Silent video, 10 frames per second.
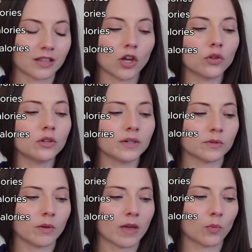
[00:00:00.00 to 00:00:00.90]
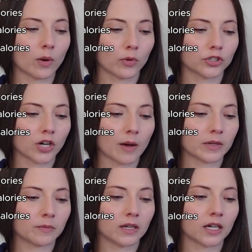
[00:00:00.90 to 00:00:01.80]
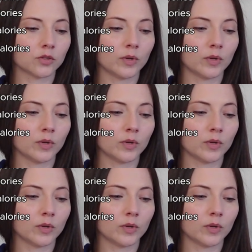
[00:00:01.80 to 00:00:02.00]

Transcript: And the only reason we made one more drop is because